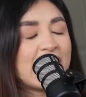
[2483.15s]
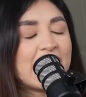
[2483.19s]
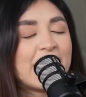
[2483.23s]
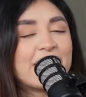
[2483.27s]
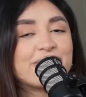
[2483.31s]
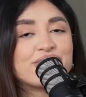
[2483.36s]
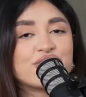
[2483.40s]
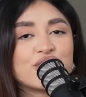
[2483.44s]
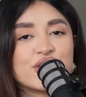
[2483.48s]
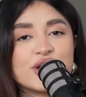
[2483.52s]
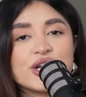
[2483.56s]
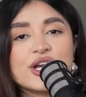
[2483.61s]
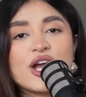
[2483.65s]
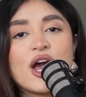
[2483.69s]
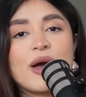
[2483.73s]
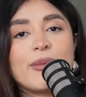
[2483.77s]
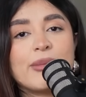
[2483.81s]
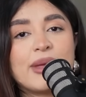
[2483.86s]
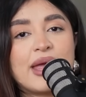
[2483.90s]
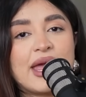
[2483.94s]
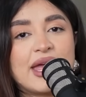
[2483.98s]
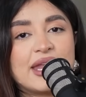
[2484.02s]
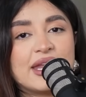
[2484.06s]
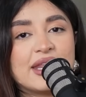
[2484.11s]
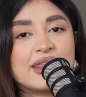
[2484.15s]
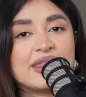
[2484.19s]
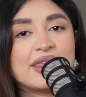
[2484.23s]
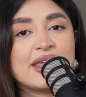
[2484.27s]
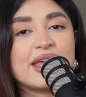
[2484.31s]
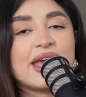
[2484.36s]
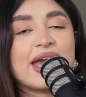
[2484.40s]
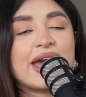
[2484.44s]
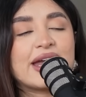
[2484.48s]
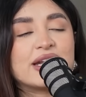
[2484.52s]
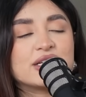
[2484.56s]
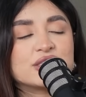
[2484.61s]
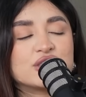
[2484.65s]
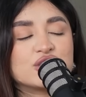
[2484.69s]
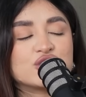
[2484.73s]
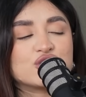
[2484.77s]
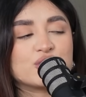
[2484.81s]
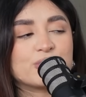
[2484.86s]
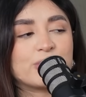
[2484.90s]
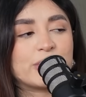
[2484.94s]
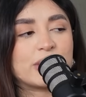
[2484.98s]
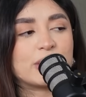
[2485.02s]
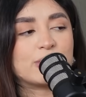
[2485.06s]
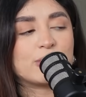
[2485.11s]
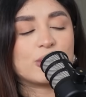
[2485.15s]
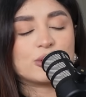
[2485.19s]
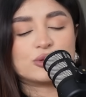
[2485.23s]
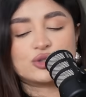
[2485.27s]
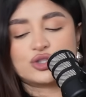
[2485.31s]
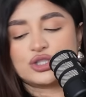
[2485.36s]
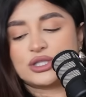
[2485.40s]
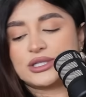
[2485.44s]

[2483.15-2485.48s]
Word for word: If you're gonna comment anything, add a Let gingerbread me check, emoji.